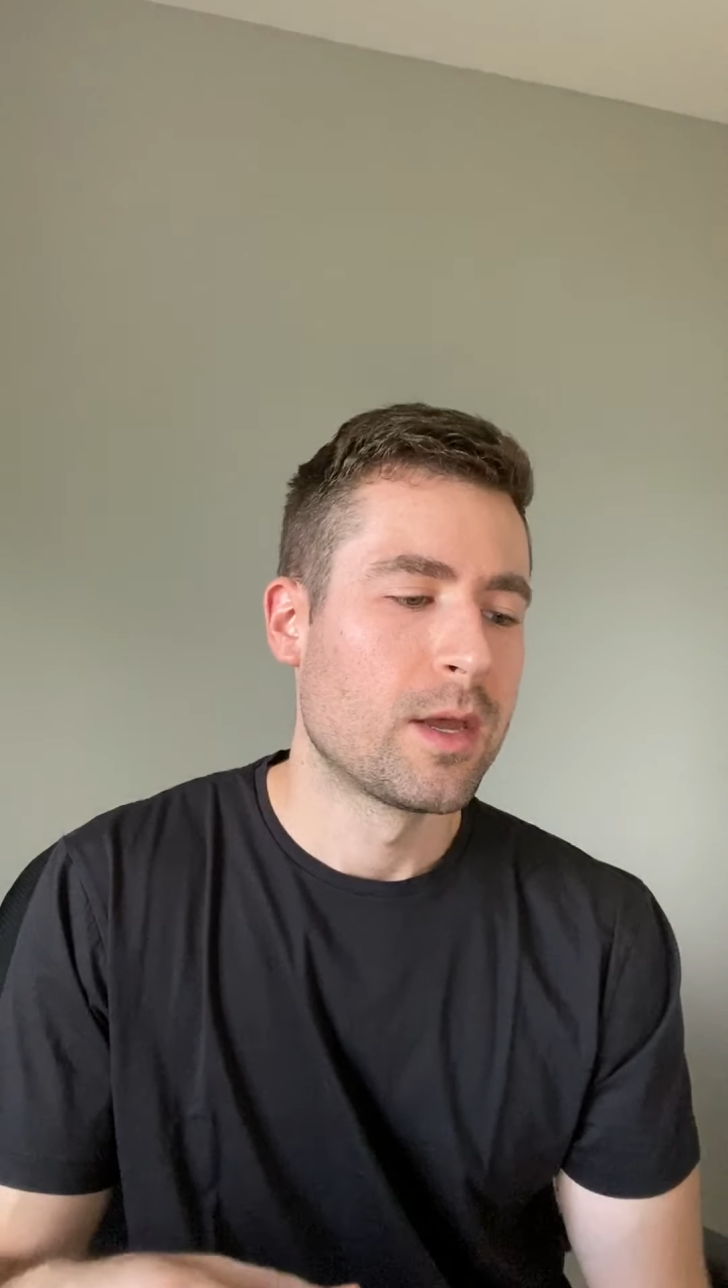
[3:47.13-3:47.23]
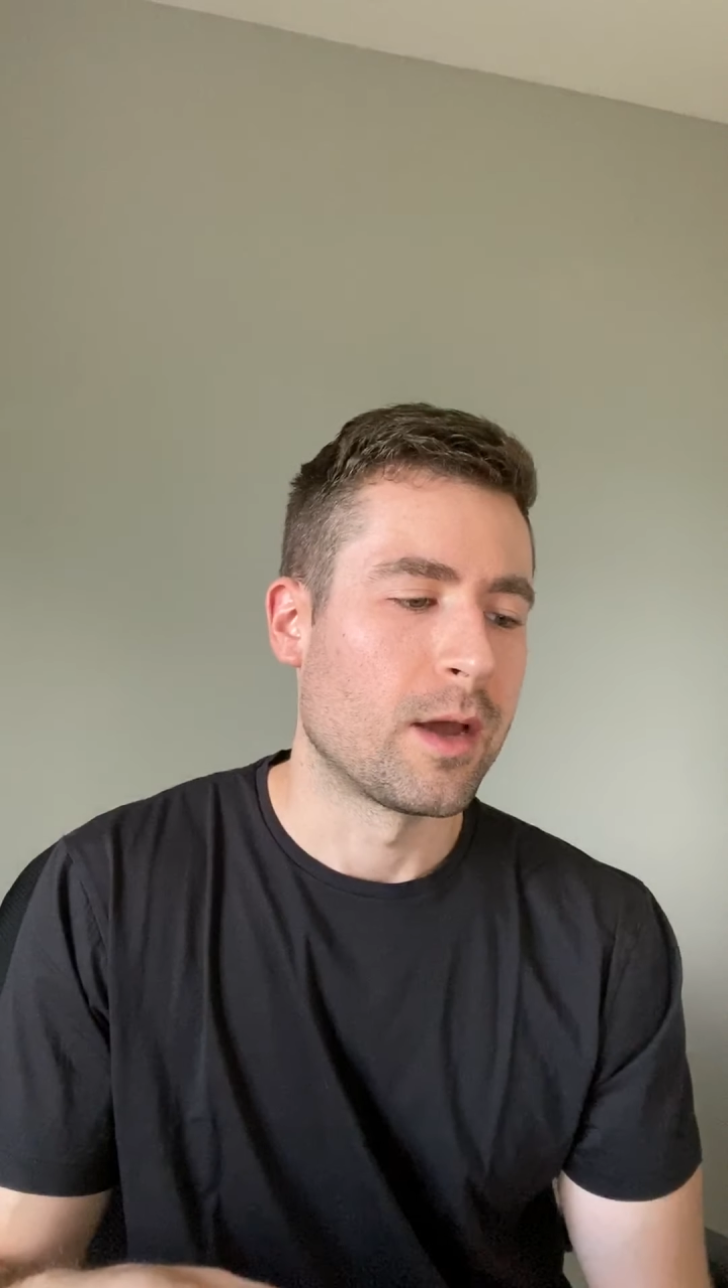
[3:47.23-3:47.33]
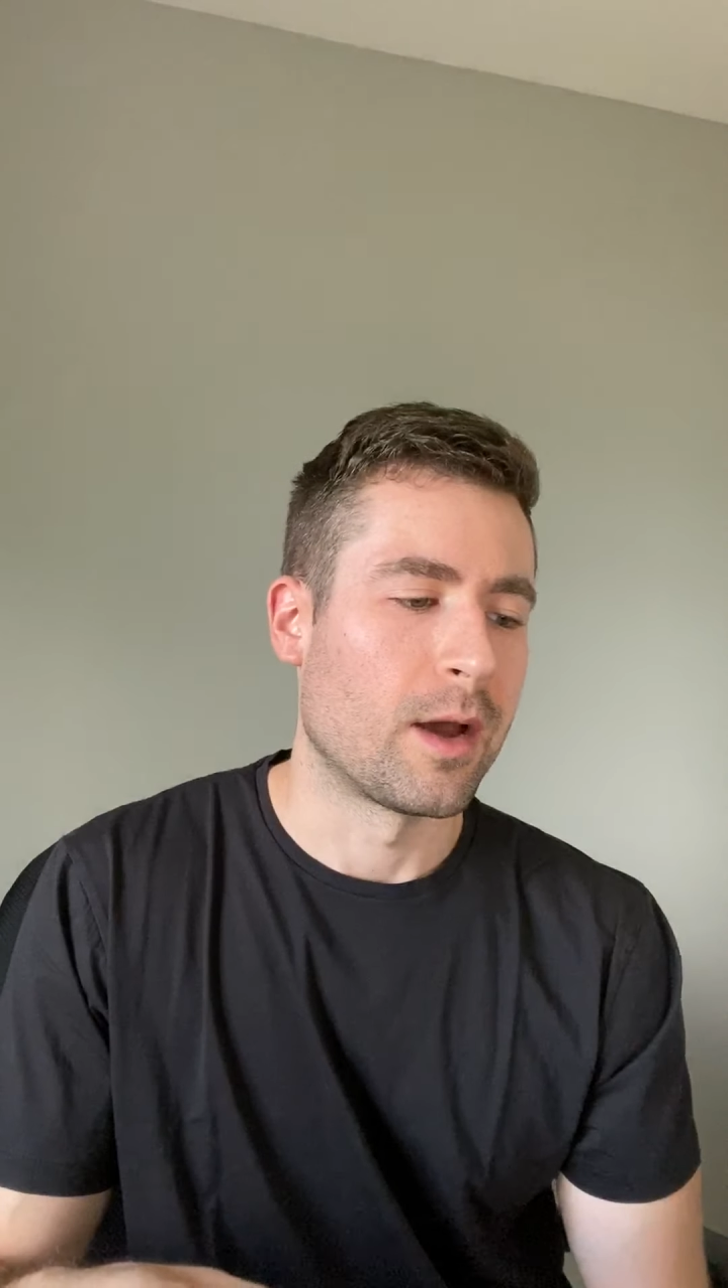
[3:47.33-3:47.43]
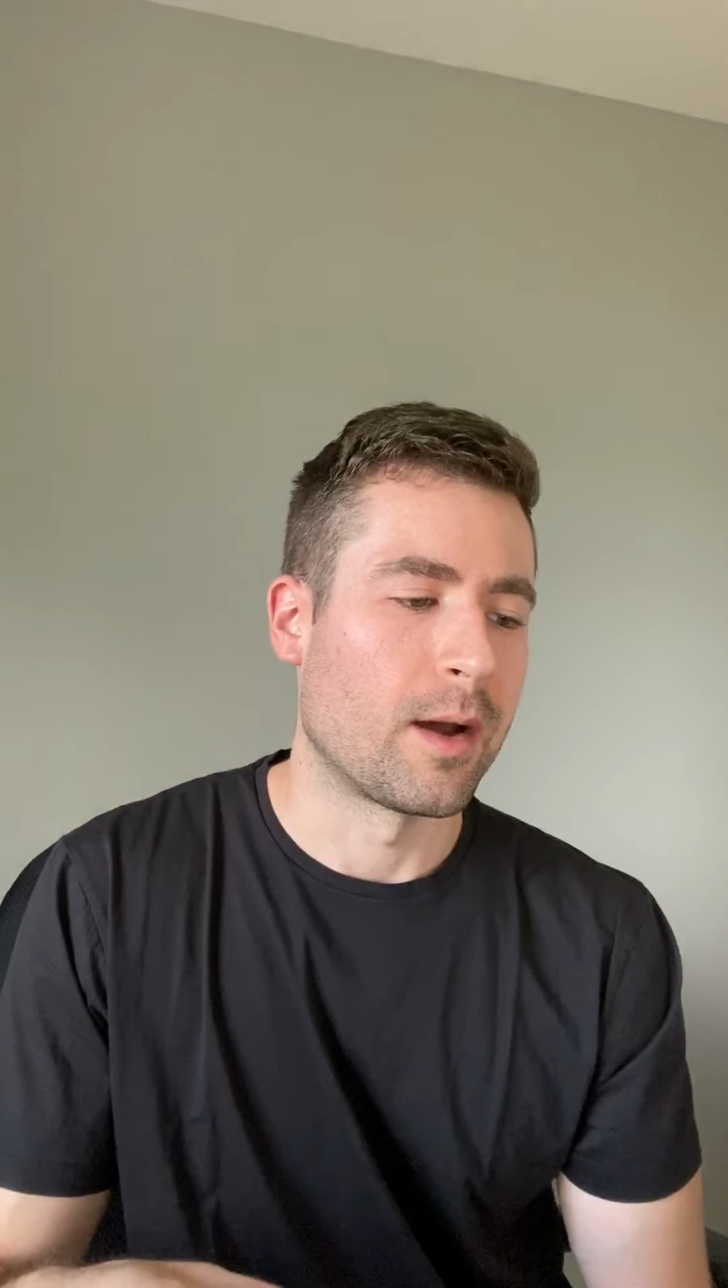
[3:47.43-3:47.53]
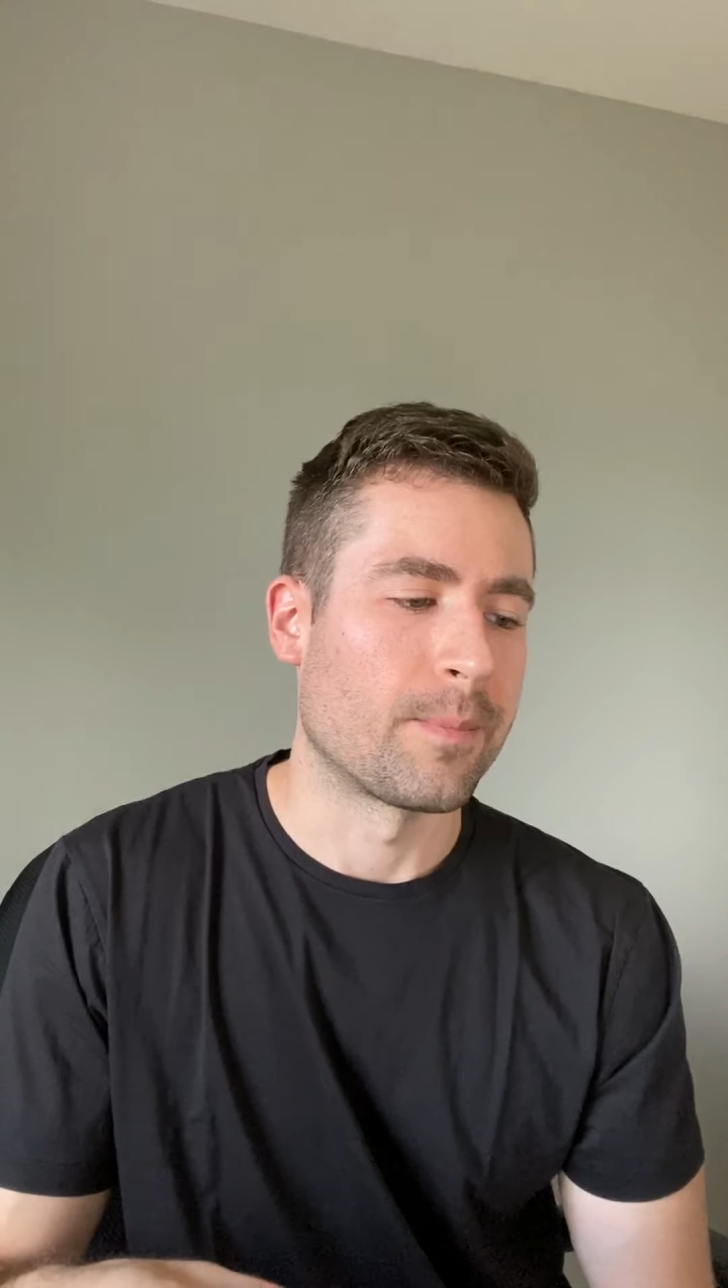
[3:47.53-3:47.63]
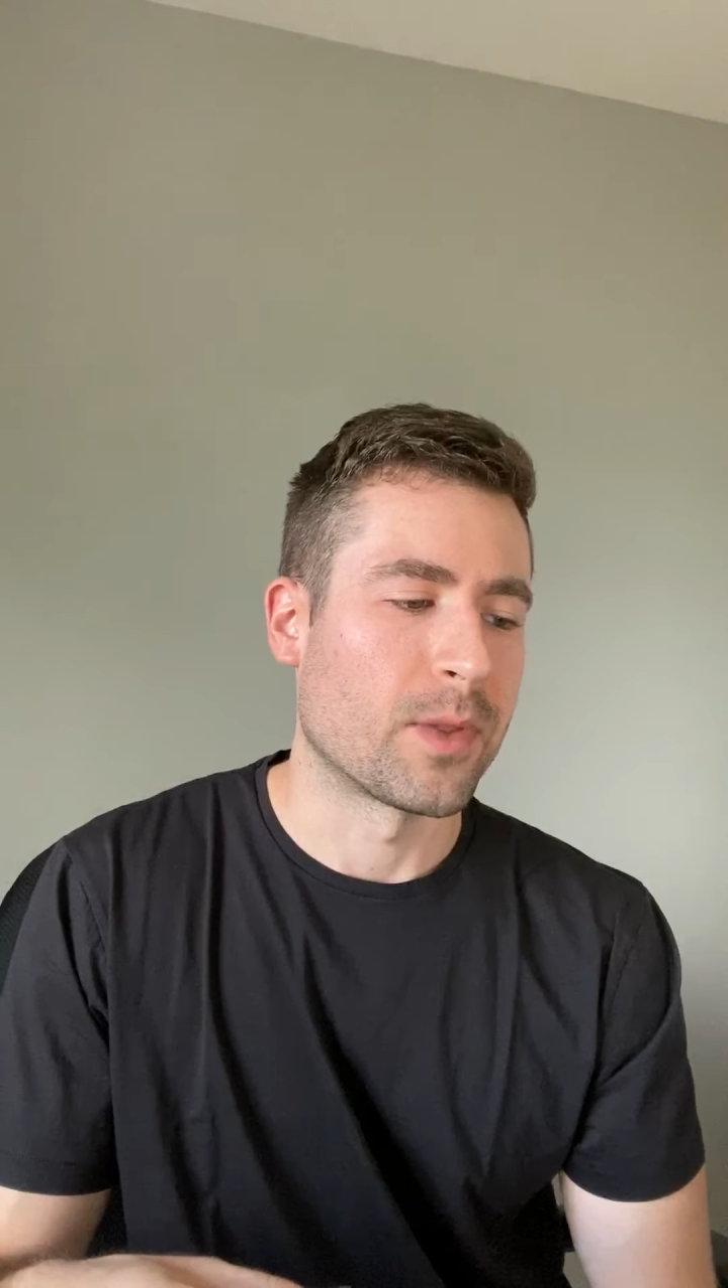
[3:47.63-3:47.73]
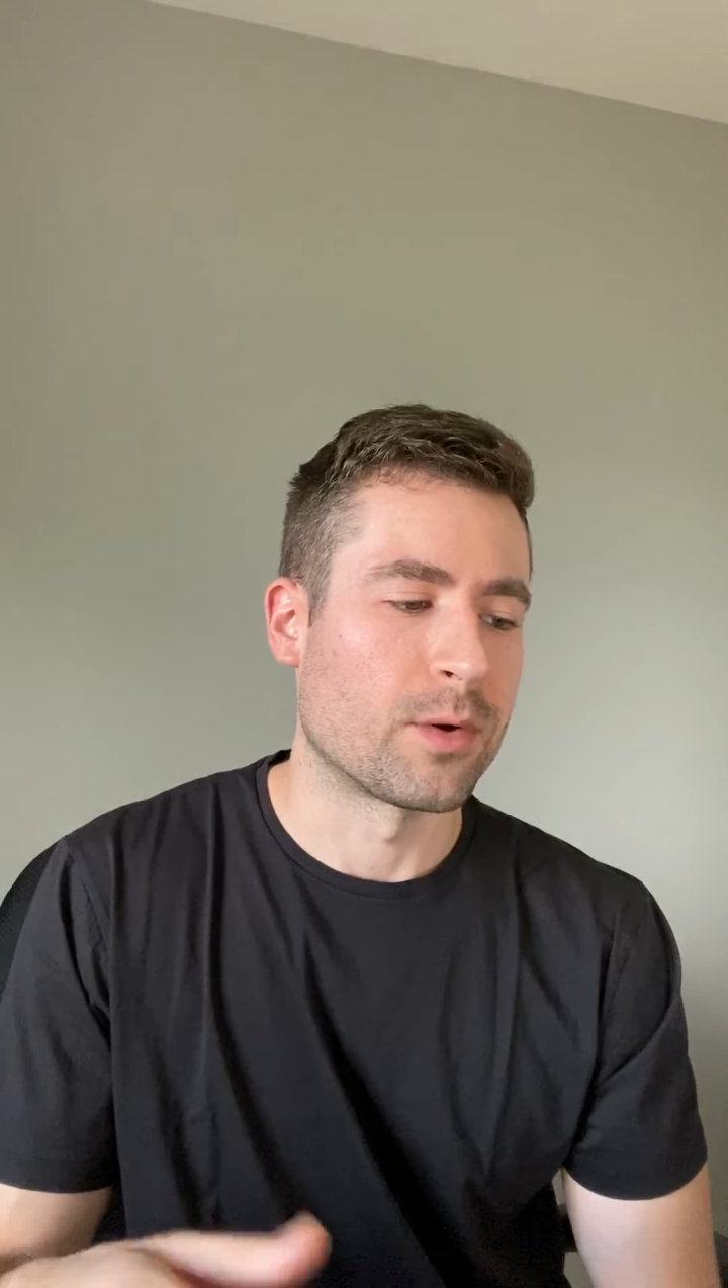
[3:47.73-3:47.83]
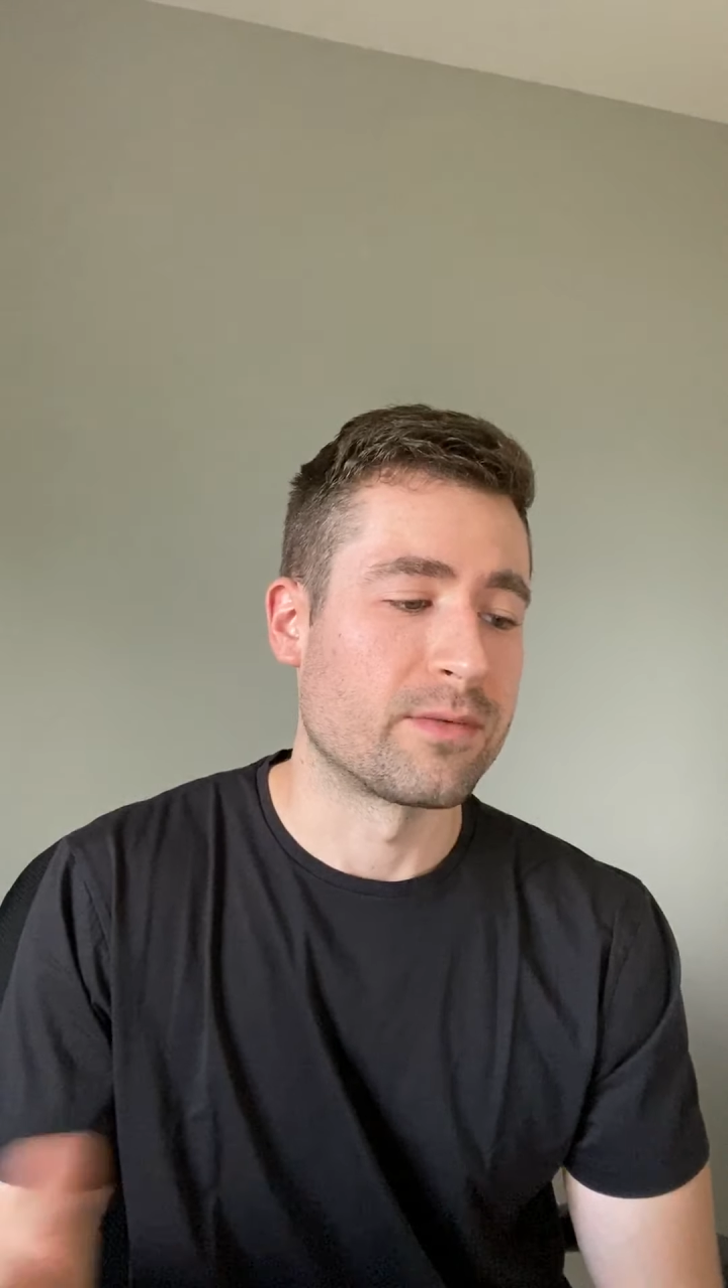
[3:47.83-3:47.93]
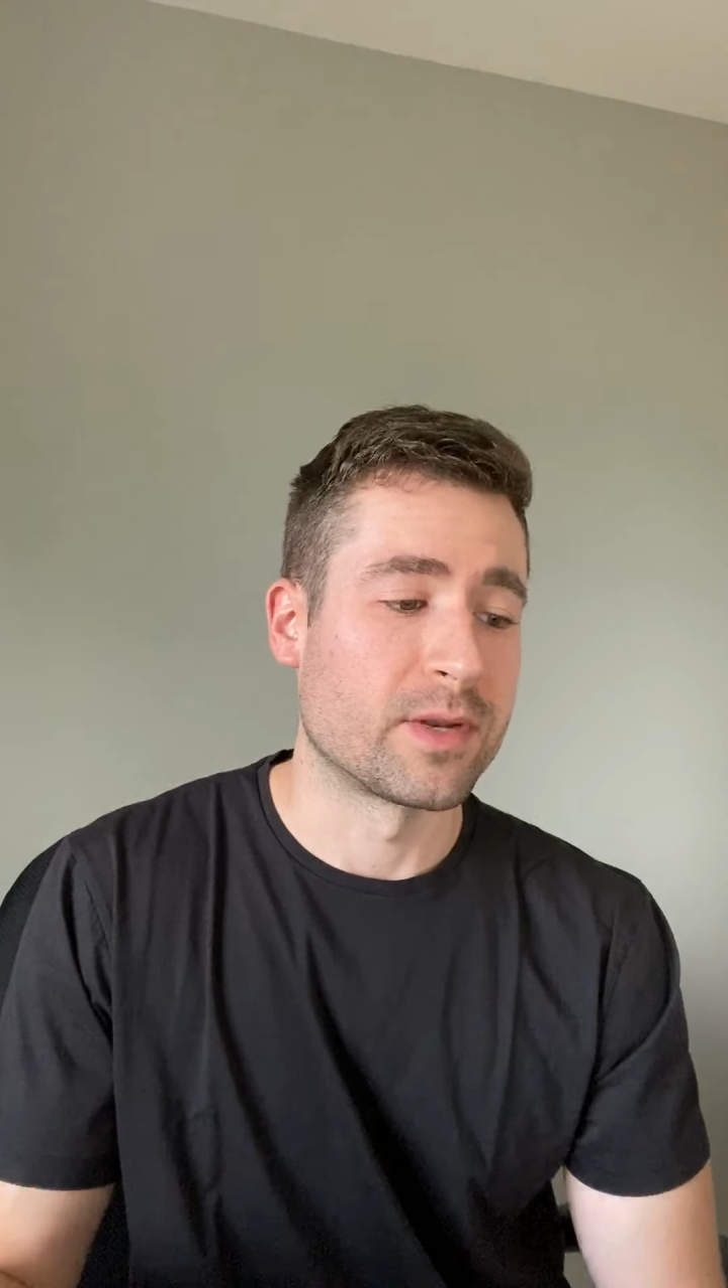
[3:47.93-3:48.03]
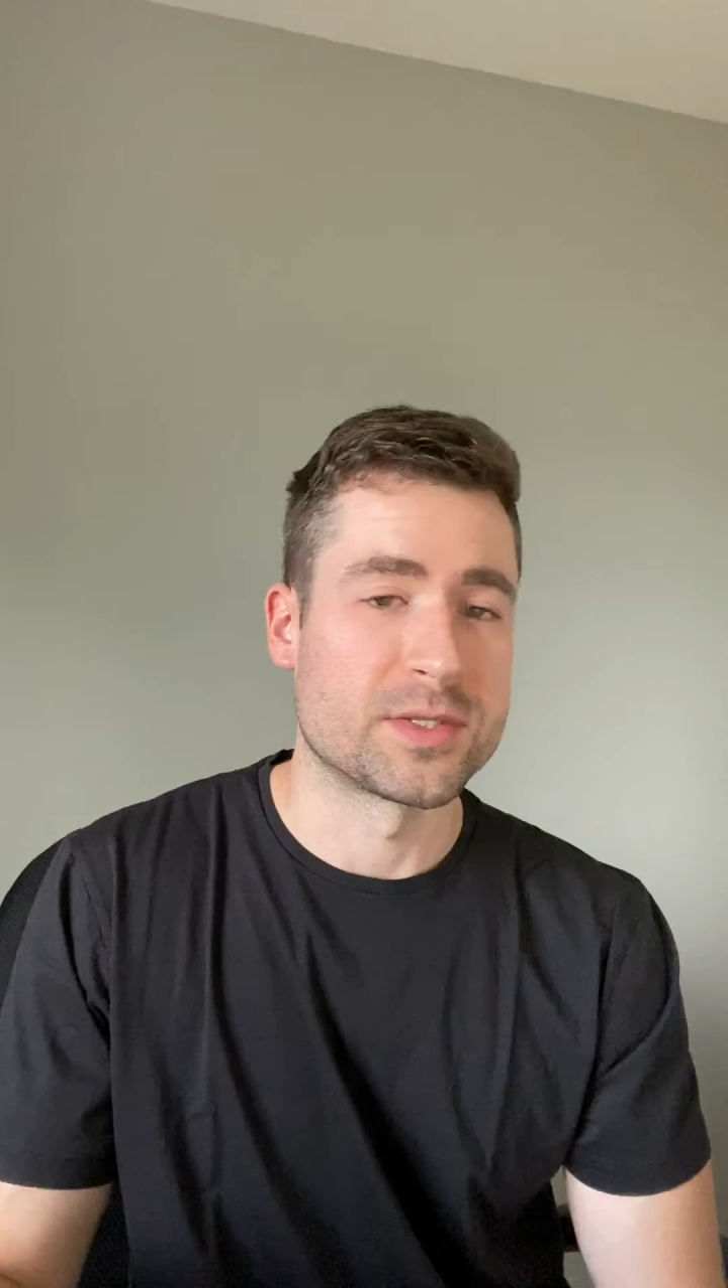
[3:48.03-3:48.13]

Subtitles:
Or even